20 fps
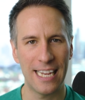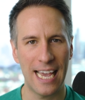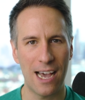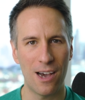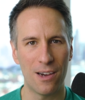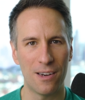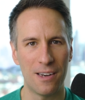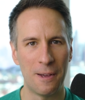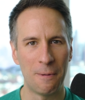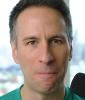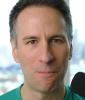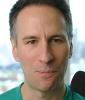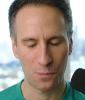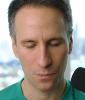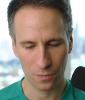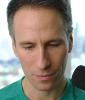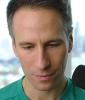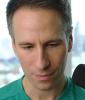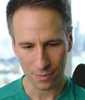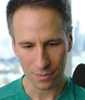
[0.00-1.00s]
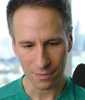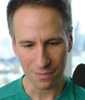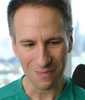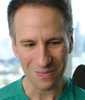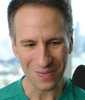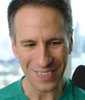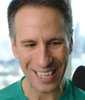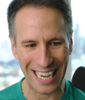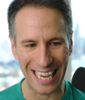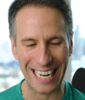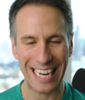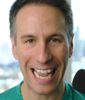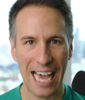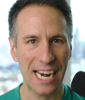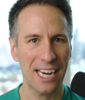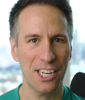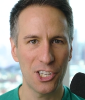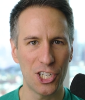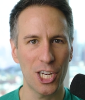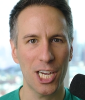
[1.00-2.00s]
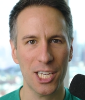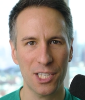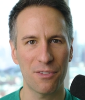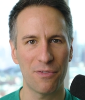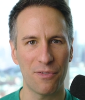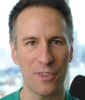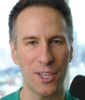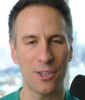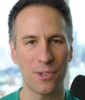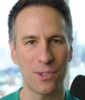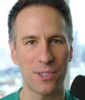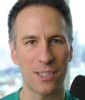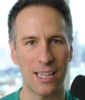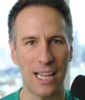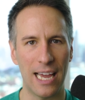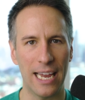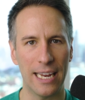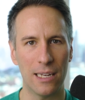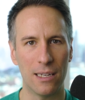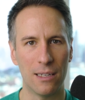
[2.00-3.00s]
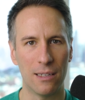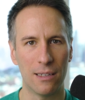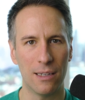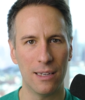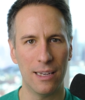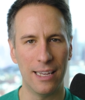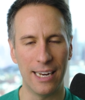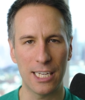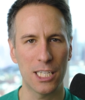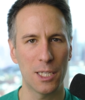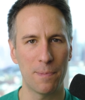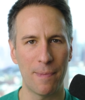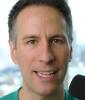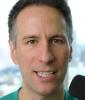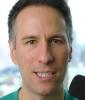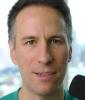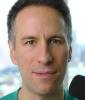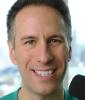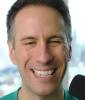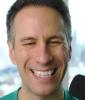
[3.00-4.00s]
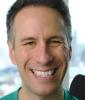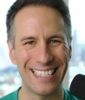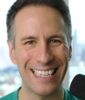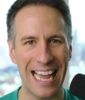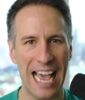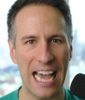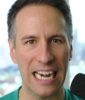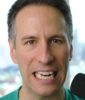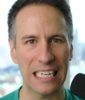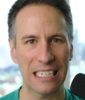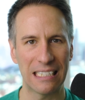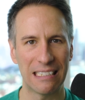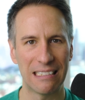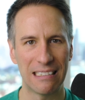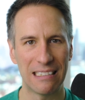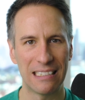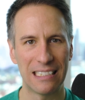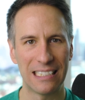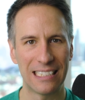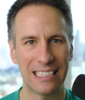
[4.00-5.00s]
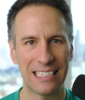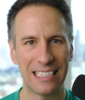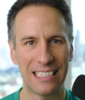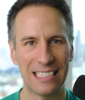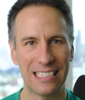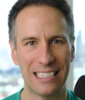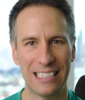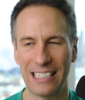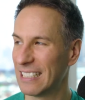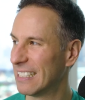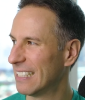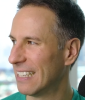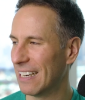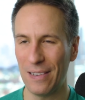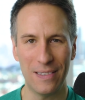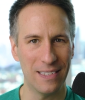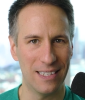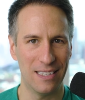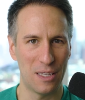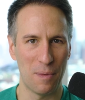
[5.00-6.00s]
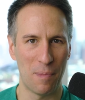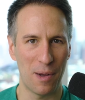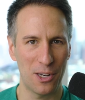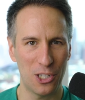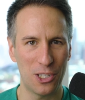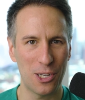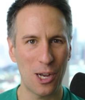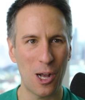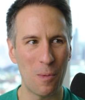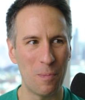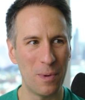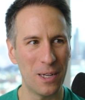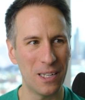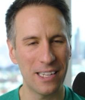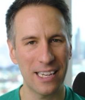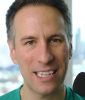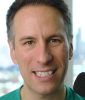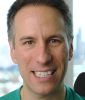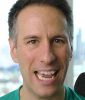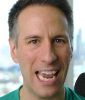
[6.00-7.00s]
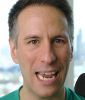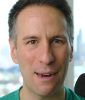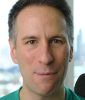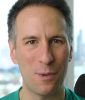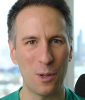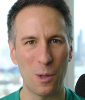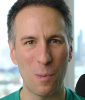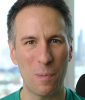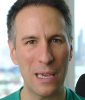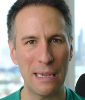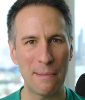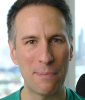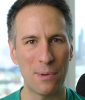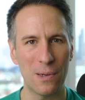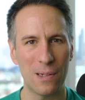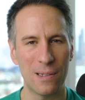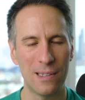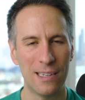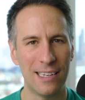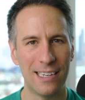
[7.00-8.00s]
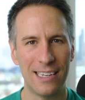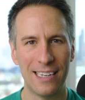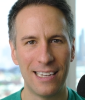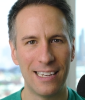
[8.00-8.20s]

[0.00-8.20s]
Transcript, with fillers: down, it kind of just feels like an expensive Cincinnati. You know, it's just a bunch of tall buildings, a handful of people.